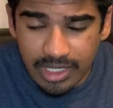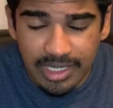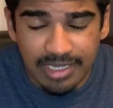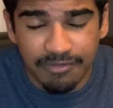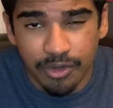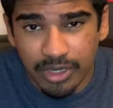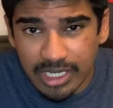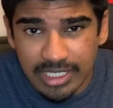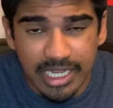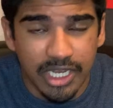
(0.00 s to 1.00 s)
If you're
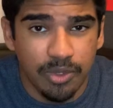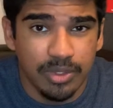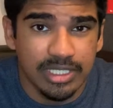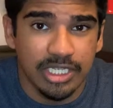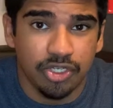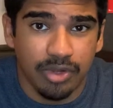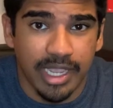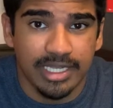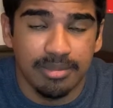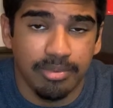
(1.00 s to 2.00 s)
continuously trying
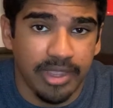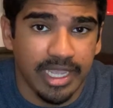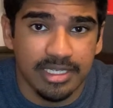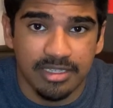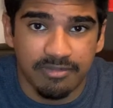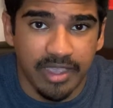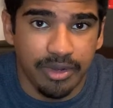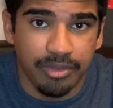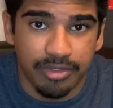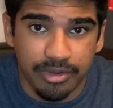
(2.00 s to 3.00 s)
to break into the final
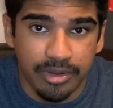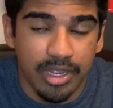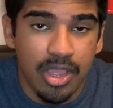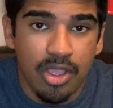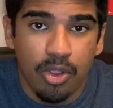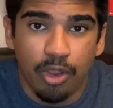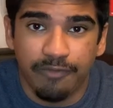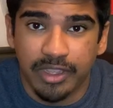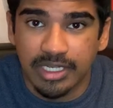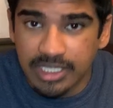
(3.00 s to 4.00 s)
third, or if
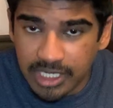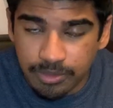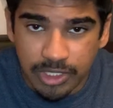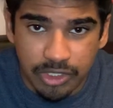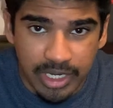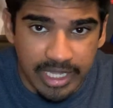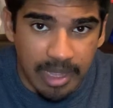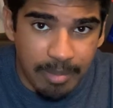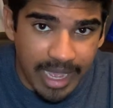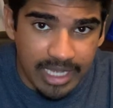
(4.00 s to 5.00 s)
you're continuously trying to get
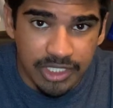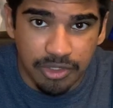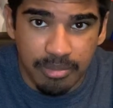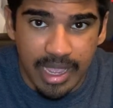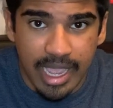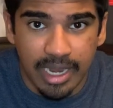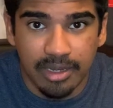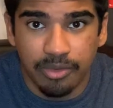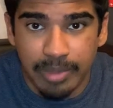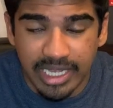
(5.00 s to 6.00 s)
past your man and
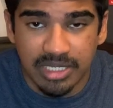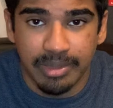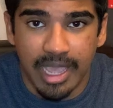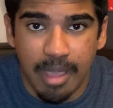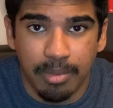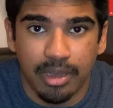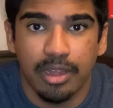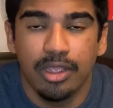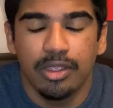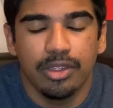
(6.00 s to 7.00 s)
make something happen,
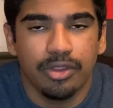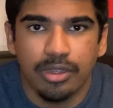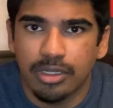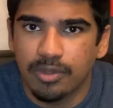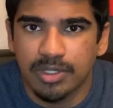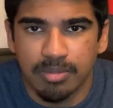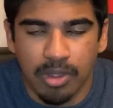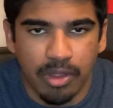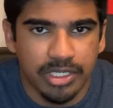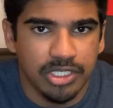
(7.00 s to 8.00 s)
you're going to lose the
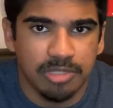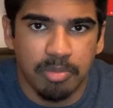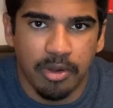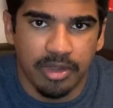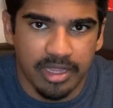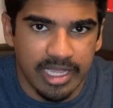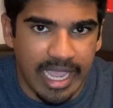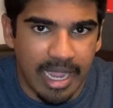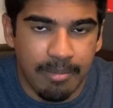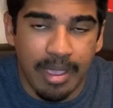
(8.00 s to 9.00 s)
ball. It's just part of the
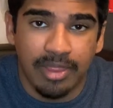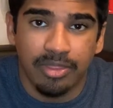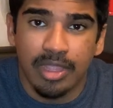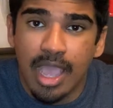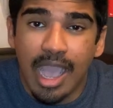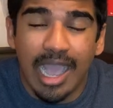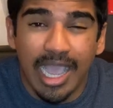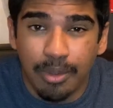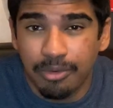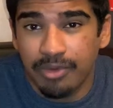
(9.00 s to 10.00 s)
game. And
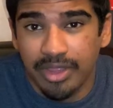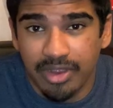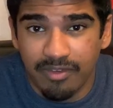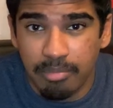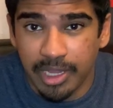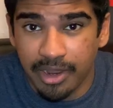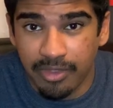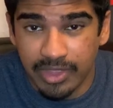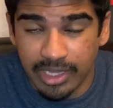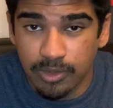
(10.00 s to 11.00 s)
I would rather have a player
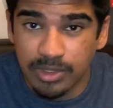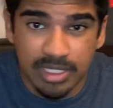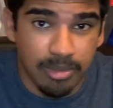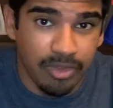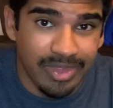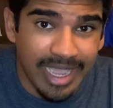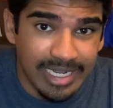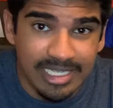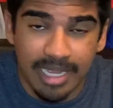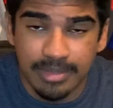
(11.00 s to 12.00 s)
that loses the ball 9
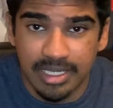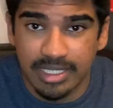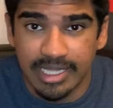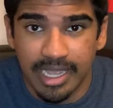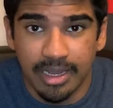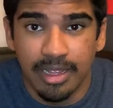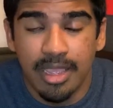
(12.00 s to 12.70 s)
times out of 10,